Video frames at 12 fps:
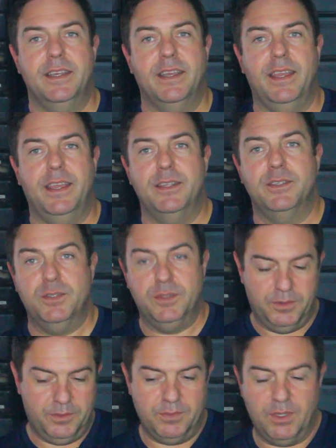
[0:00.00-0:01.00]
And
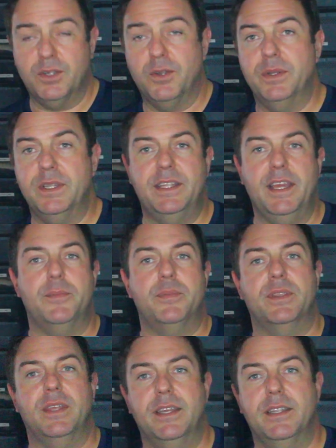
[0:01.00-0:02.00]
I'll go into
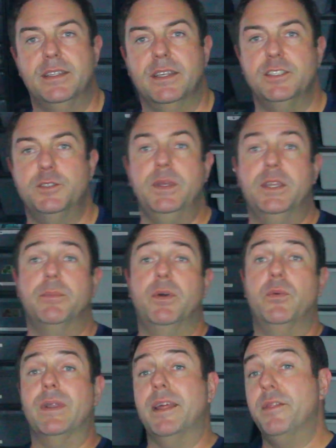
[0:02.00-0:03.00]
depth and speak
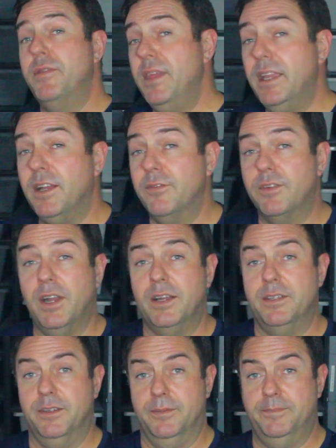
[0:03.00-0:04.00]
about what I think I've got
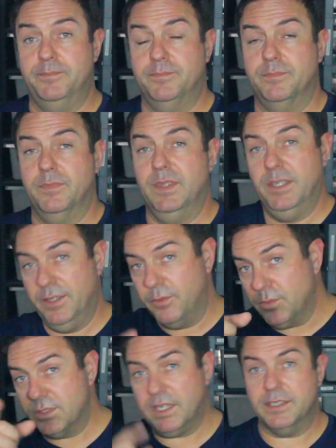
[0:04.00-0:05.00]
here, and
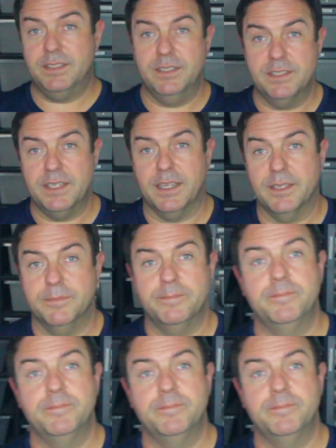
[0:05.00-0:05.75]
we'll talk to you in a second.